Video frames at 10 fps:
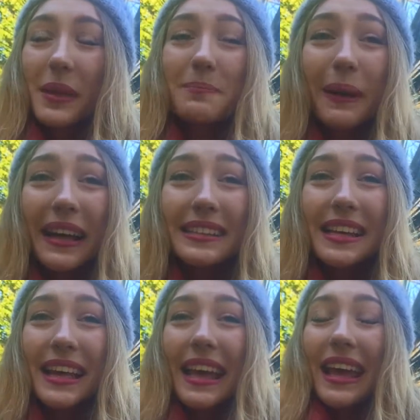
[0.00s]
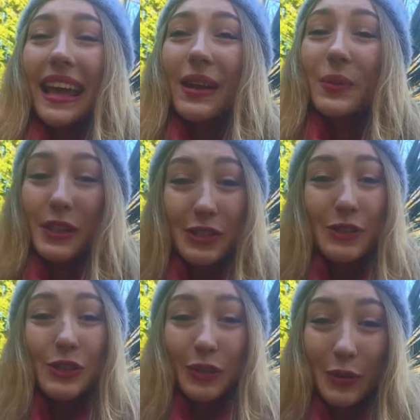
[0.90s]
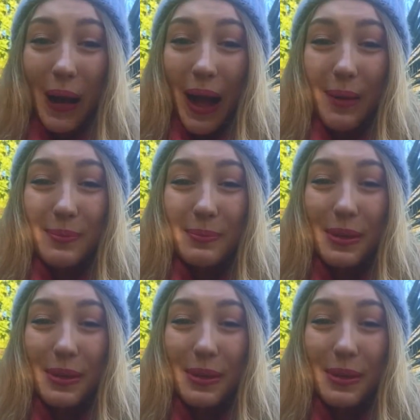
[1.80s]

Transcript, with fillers: But we do screw up,